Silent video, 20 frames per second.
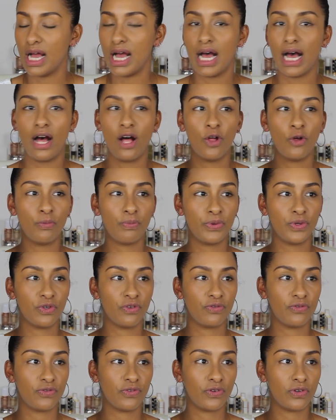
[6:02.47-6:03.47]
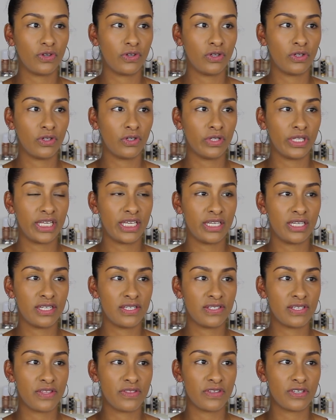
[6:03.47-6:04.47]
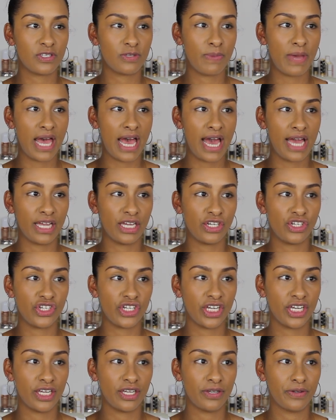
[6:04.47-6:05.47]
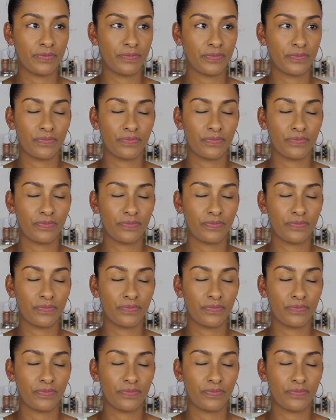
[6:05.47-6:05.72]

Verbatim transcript: How beautiful is this packaging?